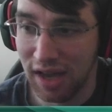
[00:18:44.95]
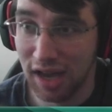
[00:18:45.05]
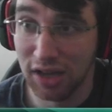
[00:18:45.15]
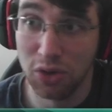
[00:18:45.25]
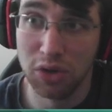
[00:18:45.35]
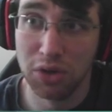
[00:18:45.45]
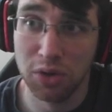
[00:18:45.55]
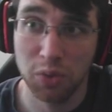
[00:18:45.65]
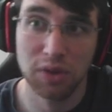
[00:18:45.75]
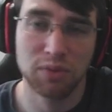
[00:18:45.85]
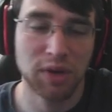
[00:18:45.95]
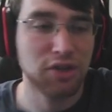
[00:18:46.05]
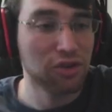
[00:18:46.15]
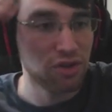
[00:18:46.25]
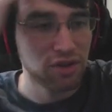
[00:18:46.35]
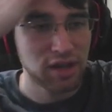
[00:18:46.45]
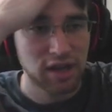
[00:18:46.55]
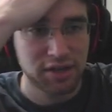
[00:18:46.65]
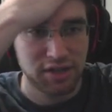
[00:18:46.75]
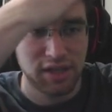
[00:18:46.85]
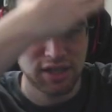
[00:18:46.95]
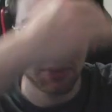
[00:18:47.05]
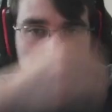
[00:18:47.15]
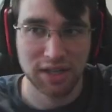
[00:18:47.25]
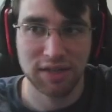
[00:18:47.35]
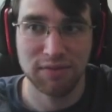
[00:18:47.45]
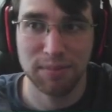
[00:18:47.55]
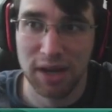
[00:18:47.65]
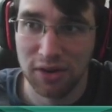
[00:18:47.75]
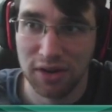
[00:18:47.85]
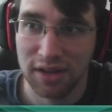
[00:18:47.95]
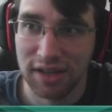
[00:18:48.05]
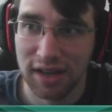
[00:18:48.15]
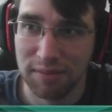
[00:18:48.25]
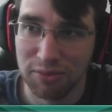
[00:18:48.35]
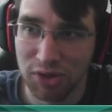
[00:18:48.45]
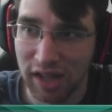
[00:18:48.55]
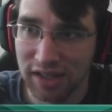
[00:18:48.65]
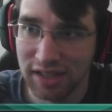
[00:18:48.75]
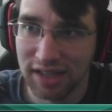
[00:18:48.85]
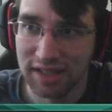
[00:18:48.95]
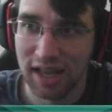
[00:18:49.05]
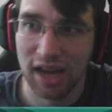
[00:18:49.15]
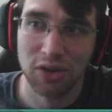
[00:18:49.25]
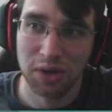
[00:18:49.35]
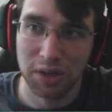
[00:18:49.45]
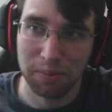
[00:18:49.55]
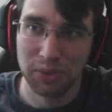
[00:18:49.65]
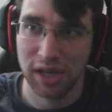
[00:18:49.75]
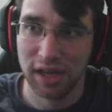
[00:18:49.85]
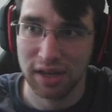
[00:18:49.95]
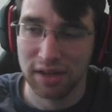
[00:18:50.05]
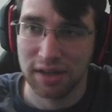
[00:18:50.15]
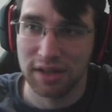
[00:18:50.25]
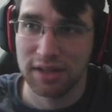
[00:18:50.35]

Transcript: Heck, you could with the ranger, actually that's why it's even better, I'm realizing, is that you can play it,